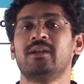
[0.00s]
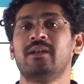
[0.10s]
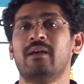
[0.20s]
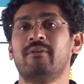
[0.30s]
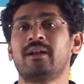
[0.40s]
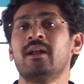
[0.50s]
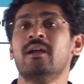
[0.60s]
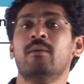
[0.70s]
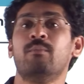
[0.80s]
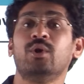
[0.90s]
in our
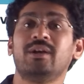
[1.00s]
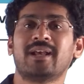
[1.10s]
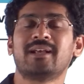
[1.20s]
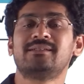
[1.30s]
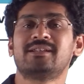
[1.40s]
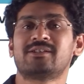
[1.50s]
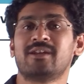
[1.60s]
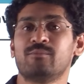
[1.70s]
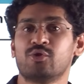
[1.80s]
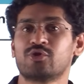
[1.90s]
political
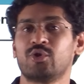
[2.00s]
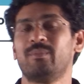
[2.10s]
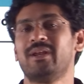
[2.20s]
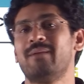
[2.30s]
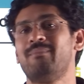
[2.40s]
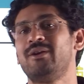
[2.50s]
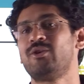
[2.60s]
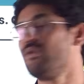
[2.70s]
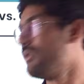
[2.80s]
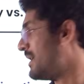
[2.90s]
system. You should be able
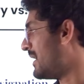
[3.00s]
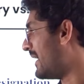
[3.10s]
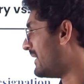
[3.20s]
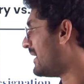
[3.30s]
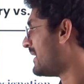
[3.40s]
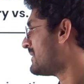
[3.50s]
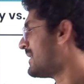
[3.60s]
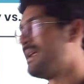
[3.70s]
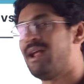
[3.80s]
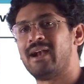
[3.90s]
to
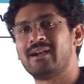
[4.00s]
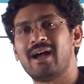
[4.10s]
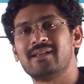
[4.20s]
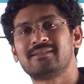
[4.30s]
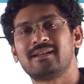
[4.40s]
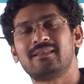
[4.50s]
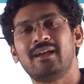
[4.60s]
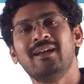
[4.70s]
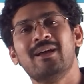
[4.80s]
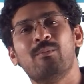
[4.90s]
analyze and answer
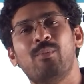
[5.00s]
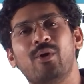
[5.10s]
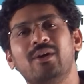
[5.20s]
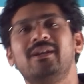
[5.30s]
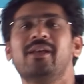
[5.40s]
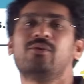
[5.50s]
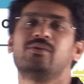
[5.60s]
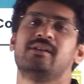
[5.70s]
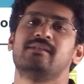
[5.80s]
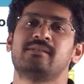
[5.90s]
the polity
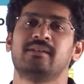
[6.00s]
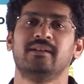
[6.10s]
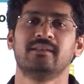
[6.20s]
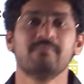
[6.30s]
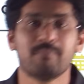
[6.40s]
questions in